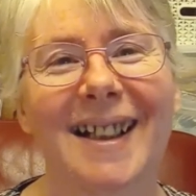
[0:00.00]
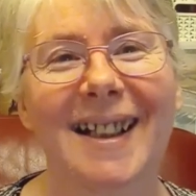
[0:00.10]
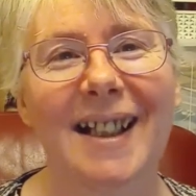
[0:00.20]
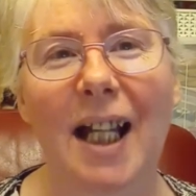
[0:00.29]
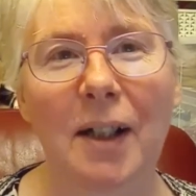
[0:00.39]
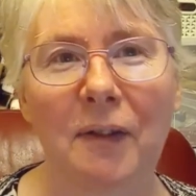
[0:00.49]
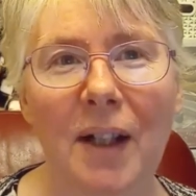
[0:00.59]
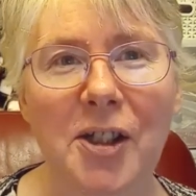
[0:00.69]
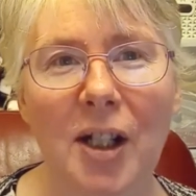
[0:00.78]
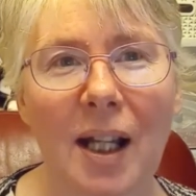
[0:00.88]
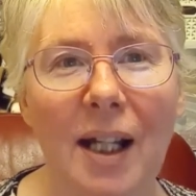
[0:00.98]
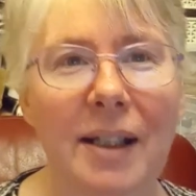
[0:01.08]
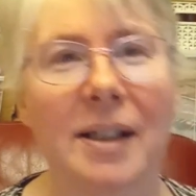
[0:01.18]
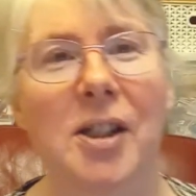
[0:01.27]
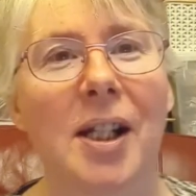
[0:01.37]
Like a flash of
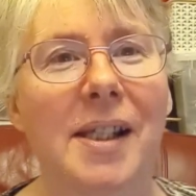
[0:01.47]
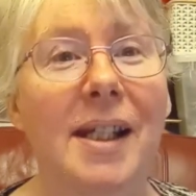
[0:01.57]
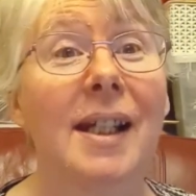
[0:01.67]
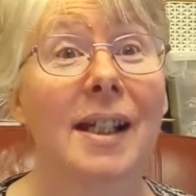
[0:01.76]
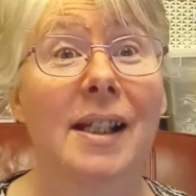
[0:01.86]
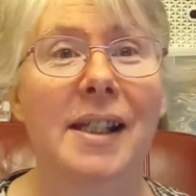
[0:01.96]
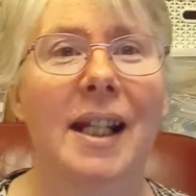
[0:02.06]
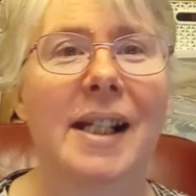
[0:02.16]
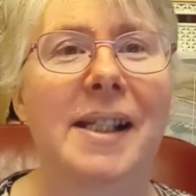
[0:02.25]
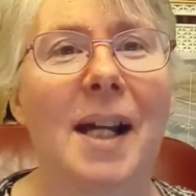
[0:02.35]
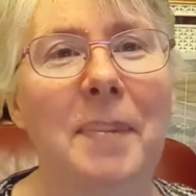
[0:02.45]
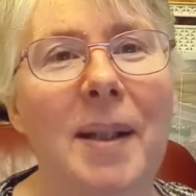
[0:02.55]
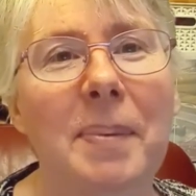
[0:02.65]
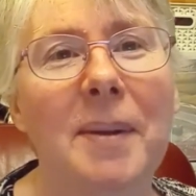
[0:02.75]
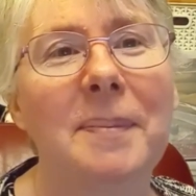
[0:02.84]
lightning, she is. See you next time,
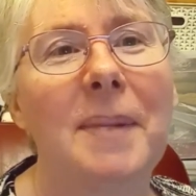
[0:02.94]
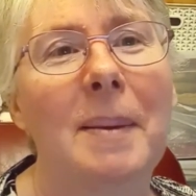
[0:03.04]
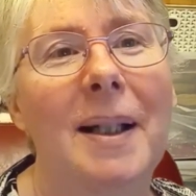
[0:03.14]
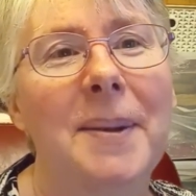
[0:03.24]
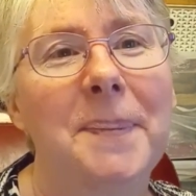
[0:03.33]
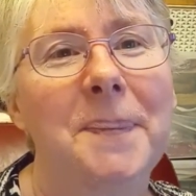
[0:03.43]
people. Bye bye.